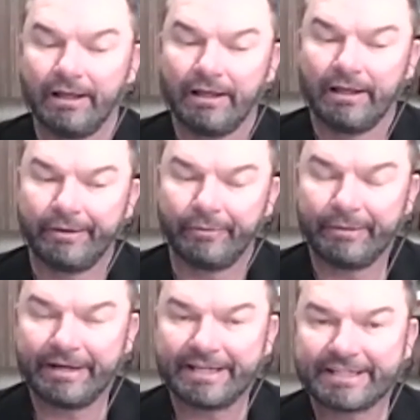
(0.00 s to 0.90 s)

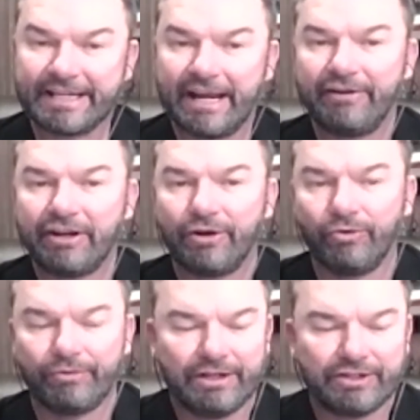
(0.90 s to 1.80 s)
when the scary goal
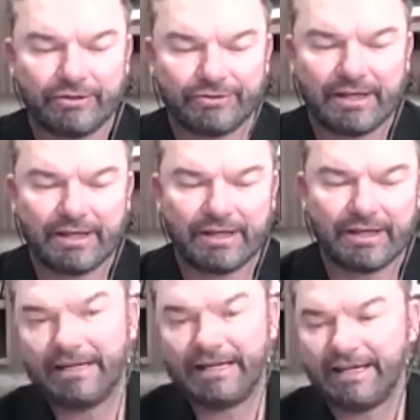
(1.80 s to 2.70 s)
really shows up, I
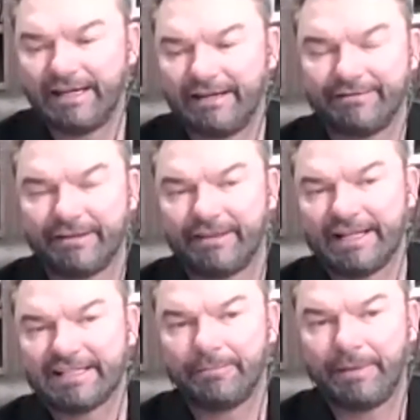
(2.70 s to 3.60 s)
really believe that
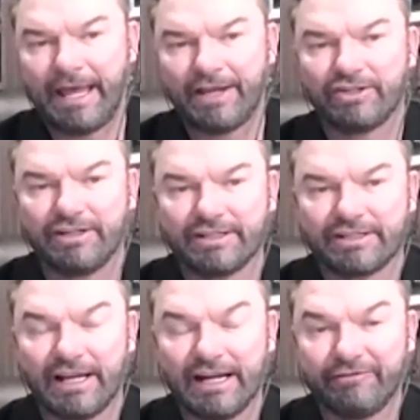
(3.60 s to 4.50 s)
that's the passion
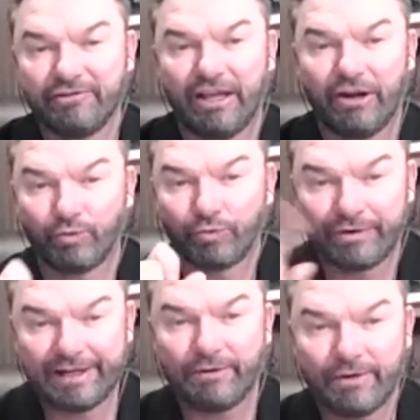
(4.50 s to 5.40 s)
inside of you that
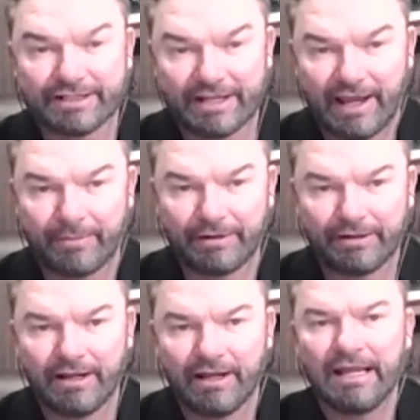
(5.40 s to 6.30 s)
really wants to
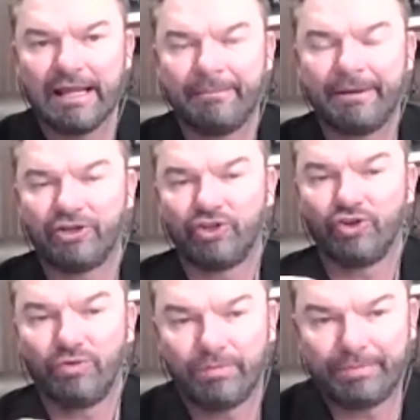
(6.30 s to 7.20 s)
happen, but
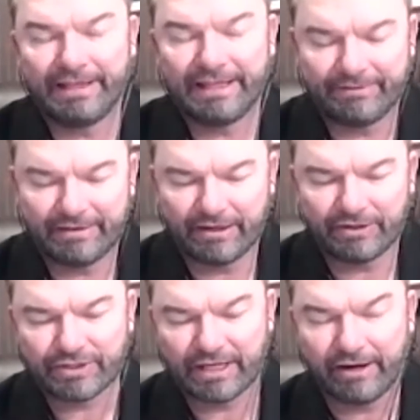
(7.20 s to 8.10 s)
you believe they're
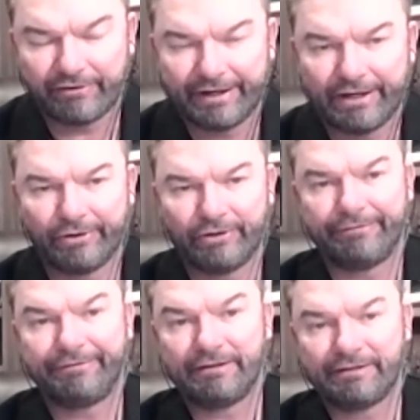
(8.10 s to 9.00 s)
scary, or you
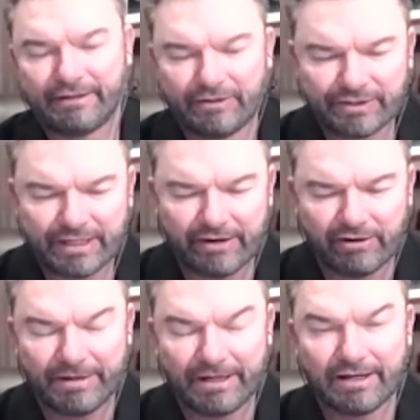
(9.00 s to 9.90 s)
feel that they're scary
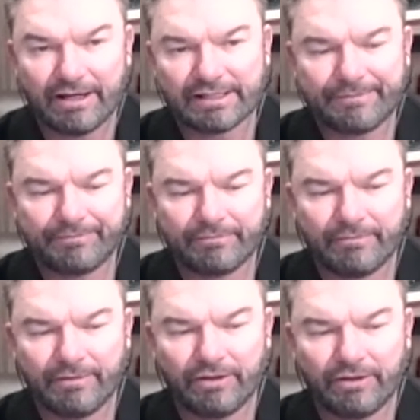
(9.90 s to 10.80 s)
because
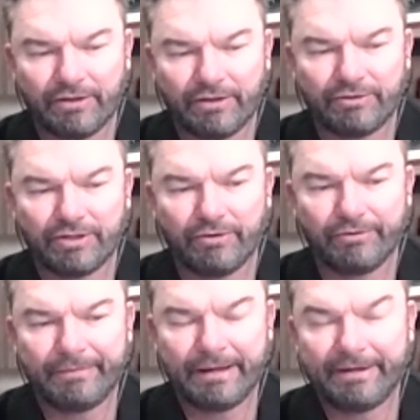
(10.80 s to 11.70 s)
you
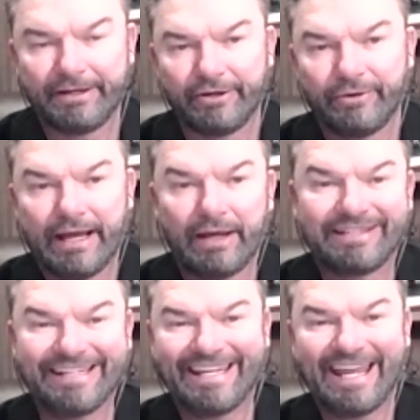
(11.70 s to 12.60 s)
don't maybe know how to
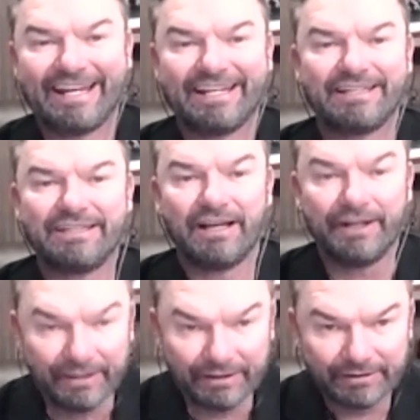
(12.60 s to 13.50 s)
get it done,
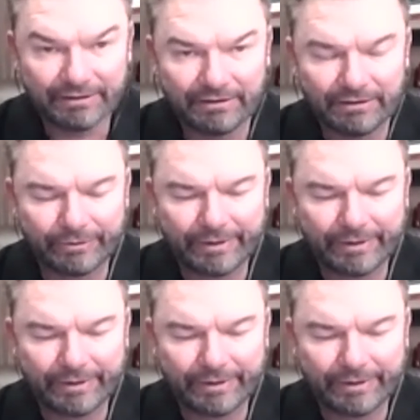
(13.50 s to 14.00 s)
okay?